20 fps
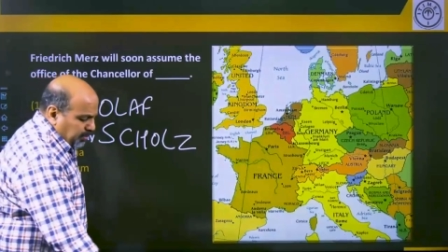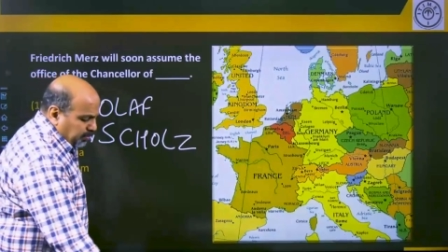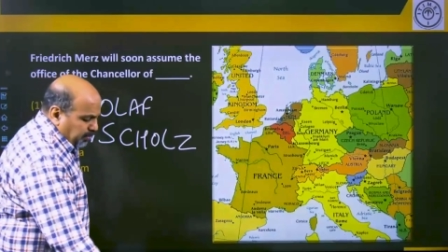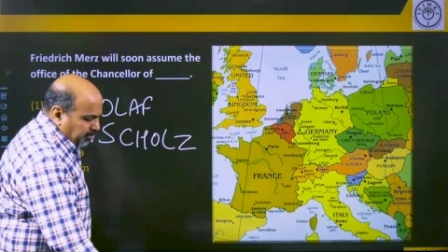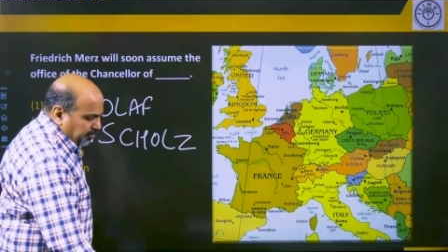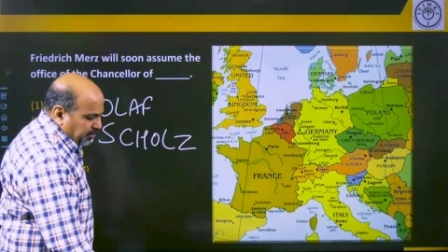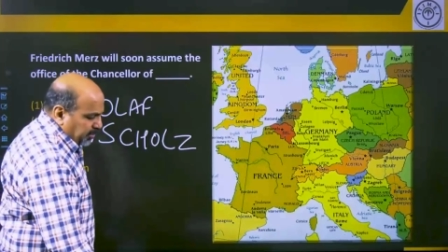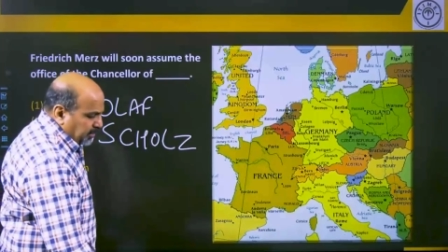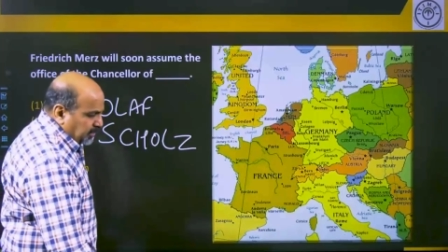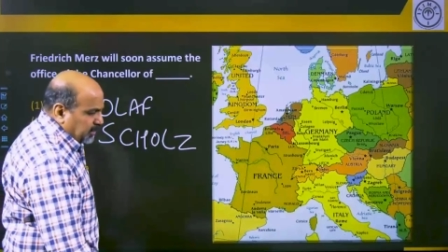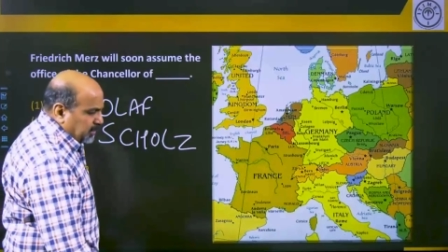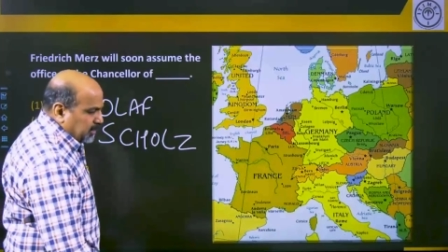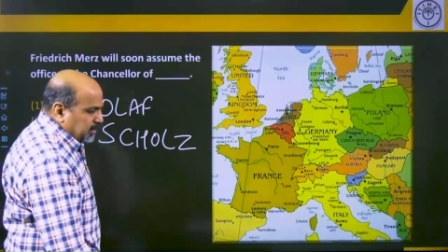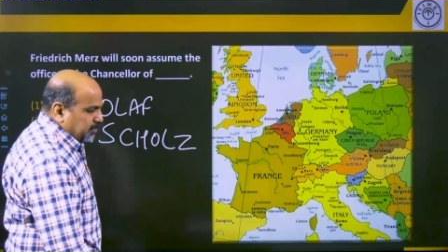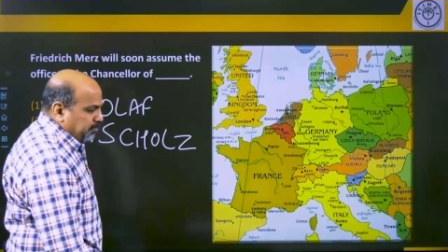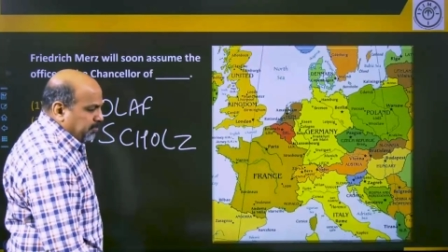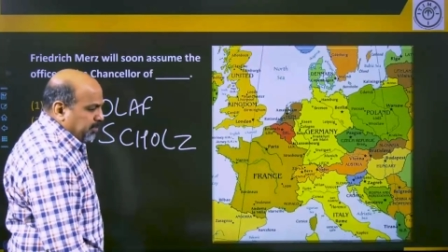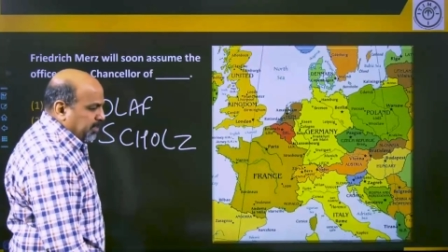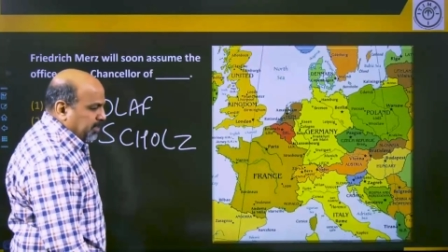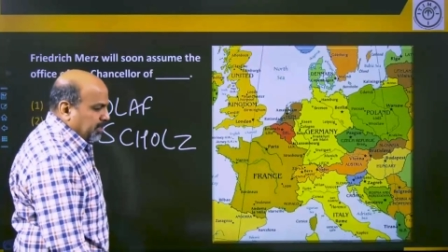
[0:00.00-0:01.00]
my friends, is a
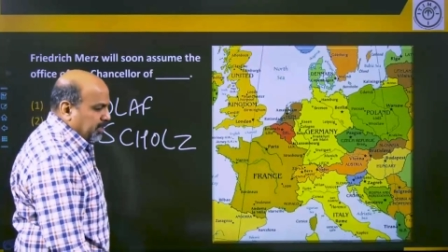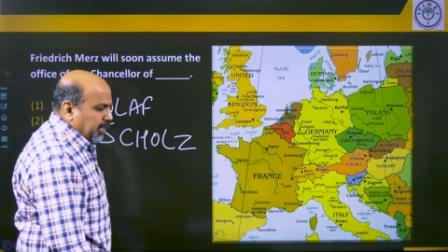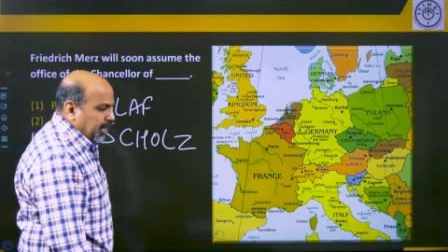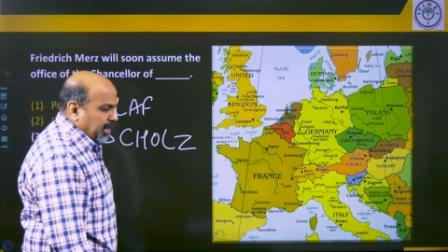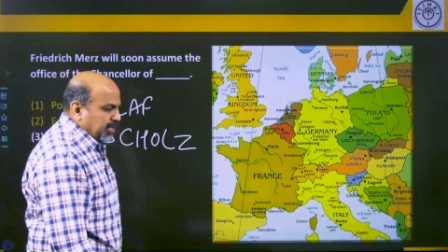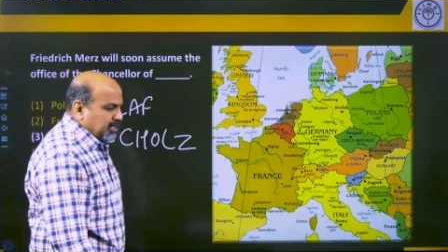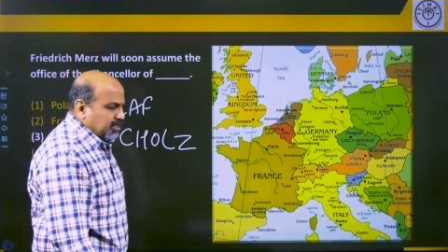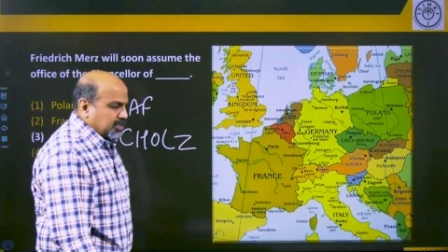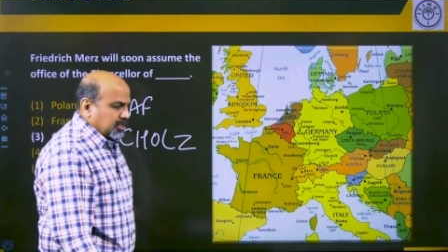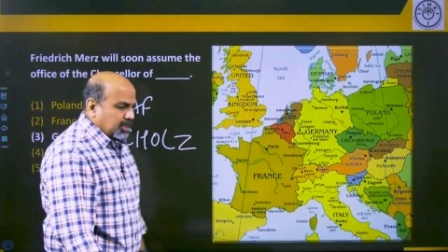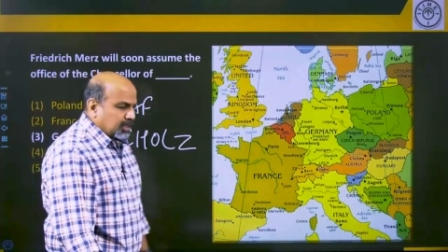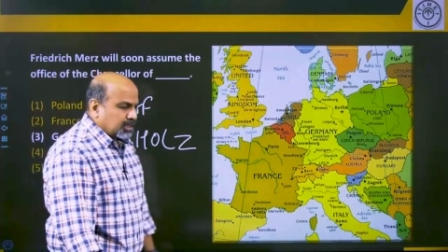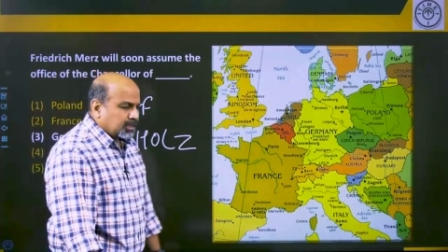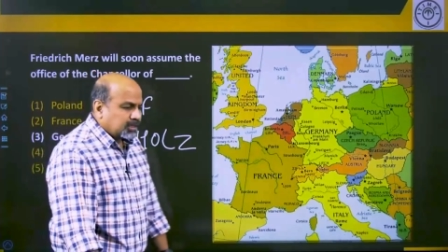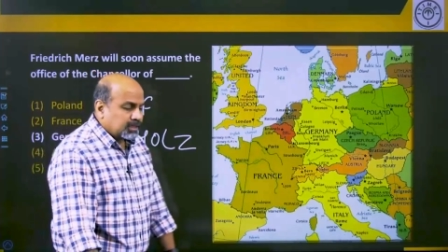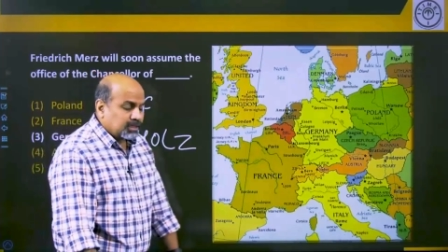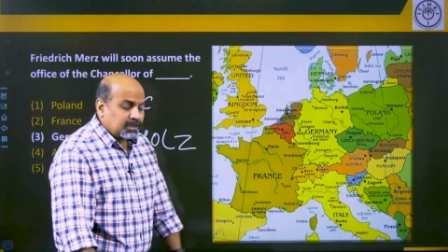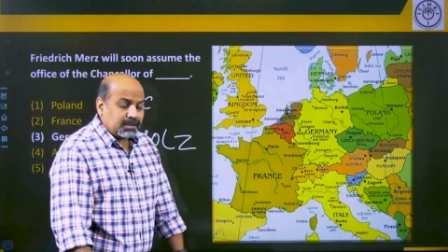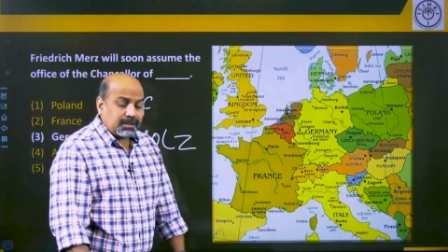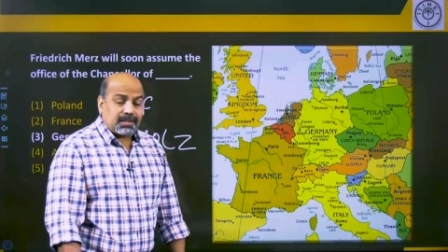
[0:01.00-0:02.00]
pretty large
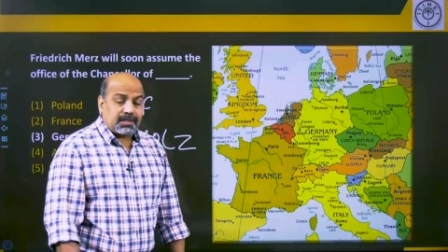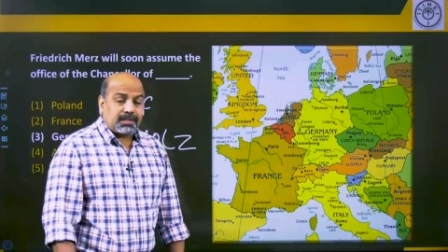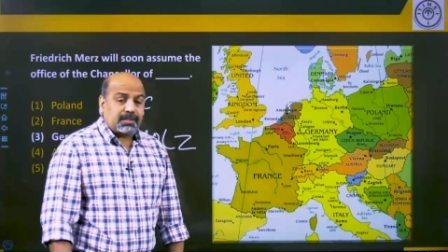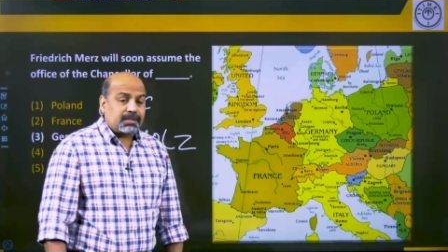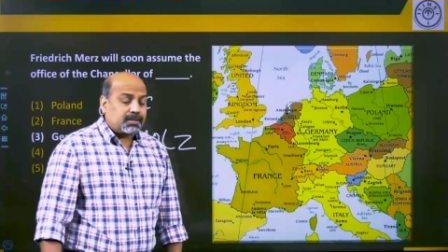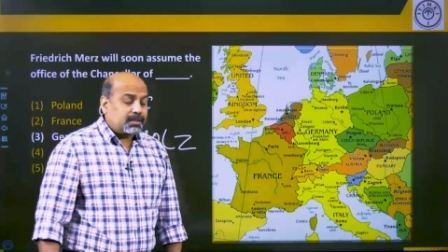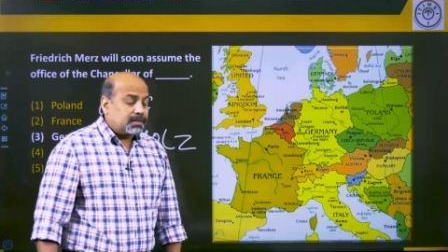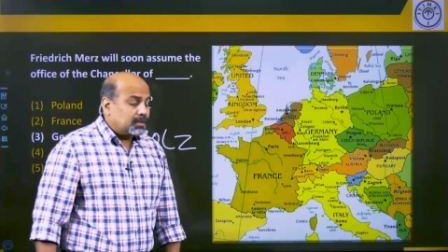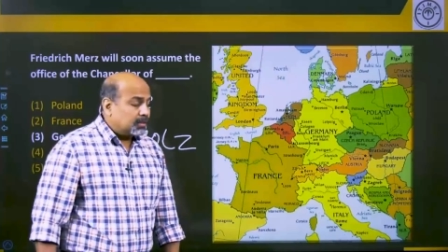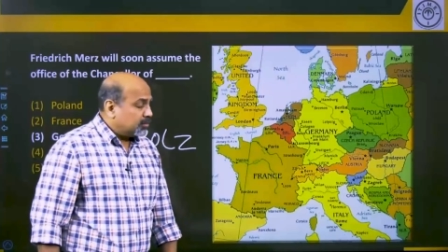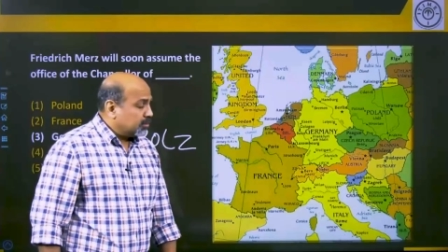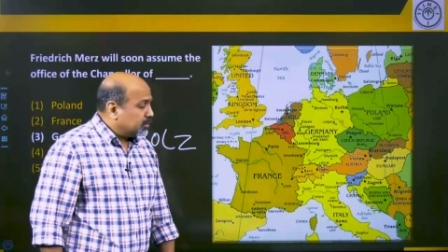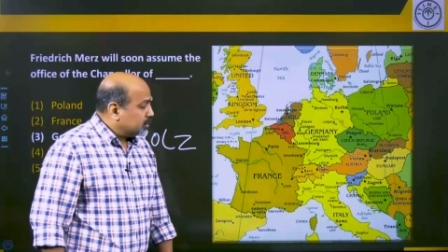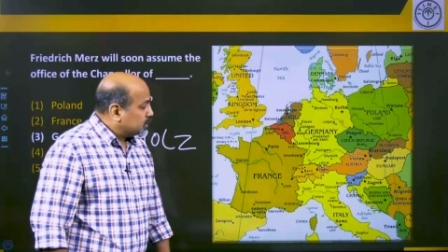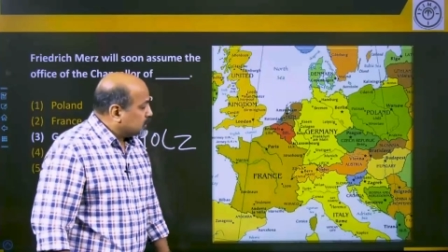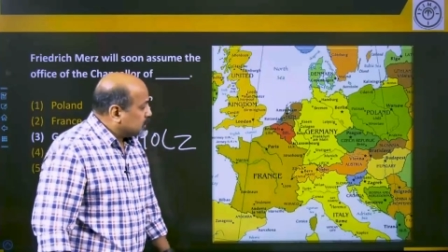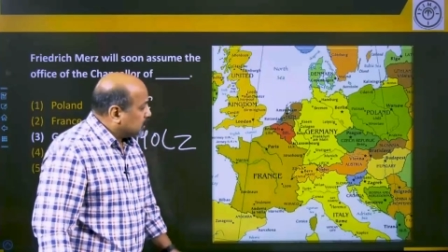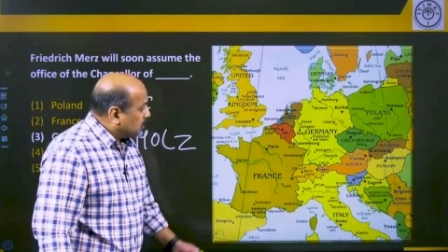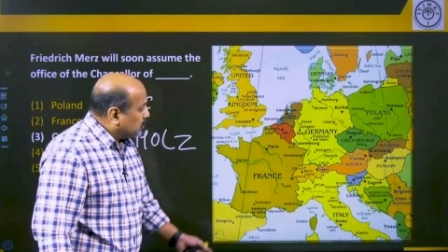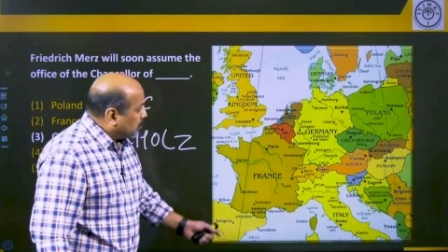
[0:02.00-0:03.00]
country.
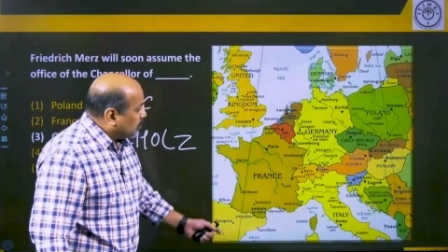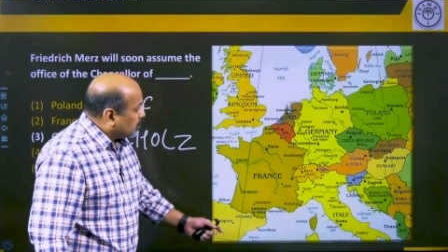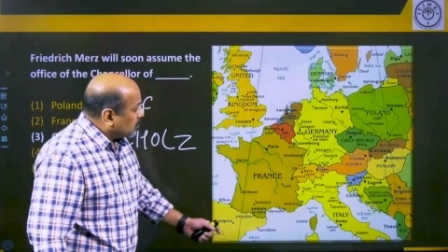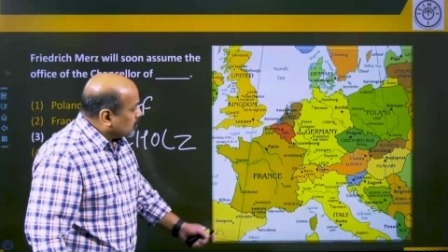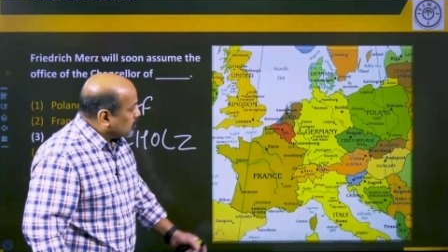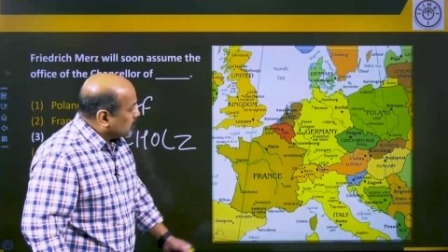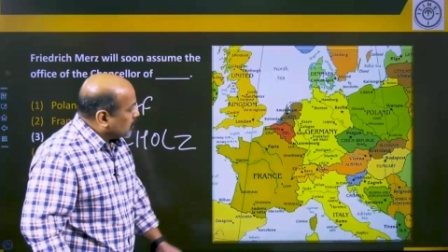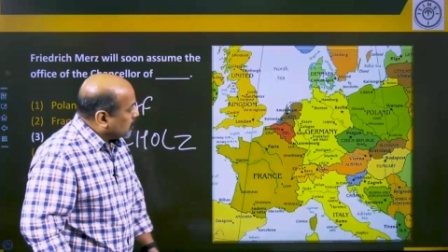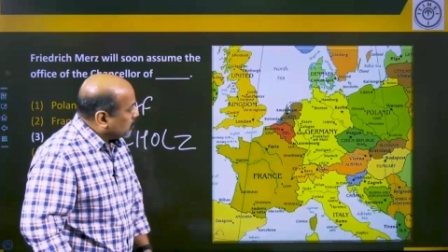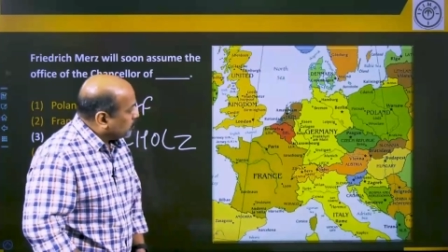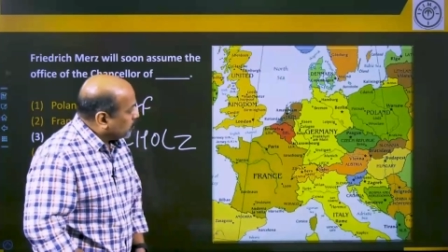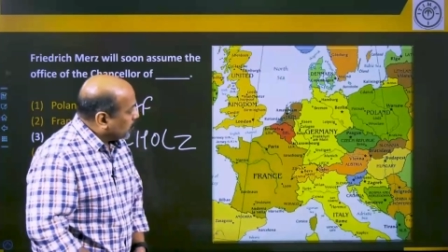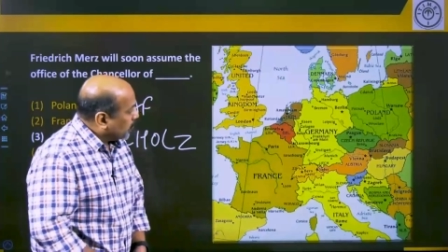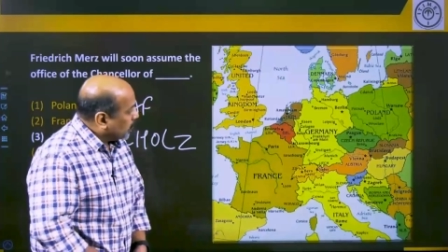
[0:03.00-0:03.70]
It's about uh,